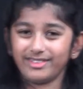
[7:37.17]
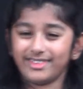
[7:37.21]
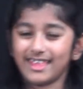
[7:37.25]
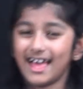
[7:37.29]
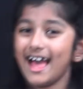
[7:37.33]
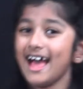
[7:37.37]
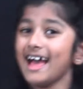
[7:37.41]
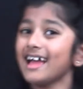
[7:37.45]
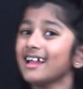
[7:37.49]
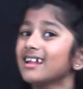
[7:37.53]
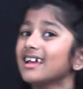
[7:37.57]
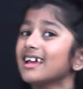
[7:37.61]

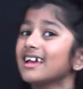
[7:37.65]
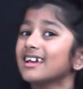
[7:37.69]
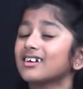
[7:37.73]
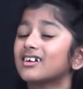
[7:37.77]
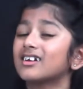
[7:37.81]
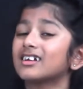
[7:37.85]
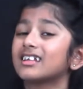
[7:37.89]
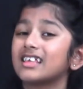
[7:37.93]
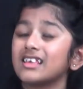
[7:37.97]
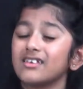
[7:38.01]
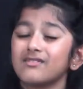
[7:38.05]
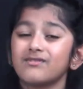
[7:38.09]
that
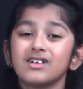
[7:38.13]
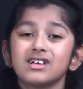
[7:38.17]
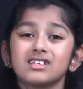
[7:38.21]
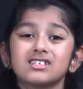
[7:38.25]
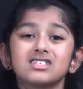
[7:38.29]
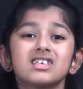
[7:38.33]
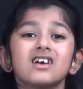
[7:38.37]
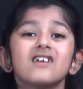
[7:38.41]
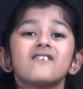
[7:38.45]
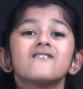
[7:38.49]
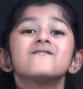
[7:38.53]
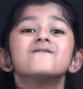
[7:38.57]
could give
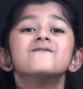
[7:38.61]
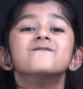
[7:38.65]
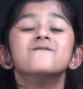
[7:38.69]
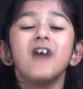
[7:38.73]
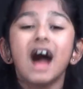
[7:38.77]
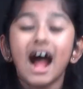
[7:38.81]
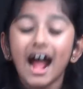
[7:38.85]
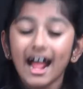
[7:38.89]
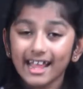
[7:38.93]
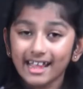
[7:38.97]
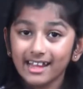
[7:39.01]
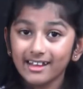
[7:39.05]
us a
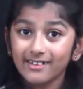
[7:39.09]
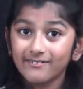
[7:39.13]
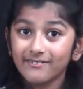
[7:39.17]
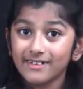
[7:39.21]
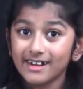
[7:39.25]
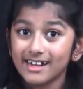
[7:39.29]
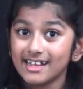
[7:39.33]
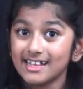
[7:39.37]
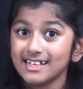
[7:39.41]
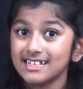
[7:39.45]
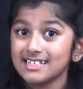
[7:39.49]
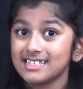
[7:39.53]

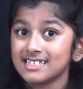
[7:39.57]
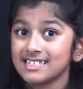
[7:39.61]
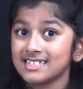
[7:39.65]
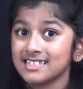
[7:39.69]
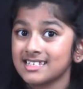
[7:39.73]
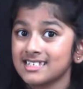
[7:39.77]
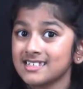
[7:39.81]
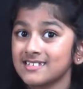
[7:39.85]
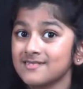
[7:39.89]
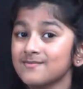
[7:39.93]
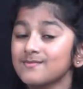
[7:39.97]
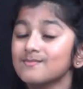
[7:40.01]

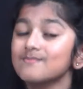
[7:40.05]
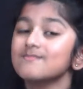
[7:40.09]
virus.